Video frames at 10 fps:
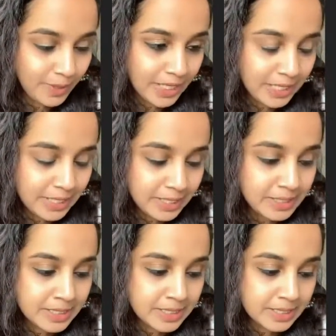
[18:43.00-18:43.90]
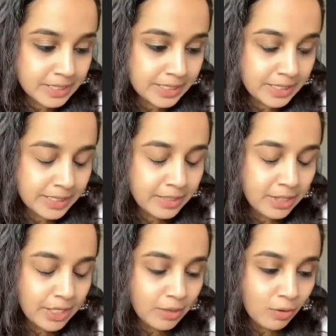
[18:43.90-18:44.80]
India's
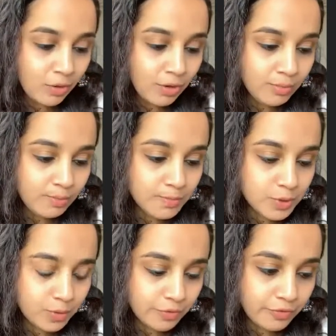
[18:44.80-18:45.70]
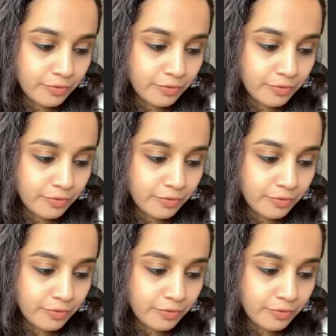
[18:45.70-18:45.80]
in all sort of,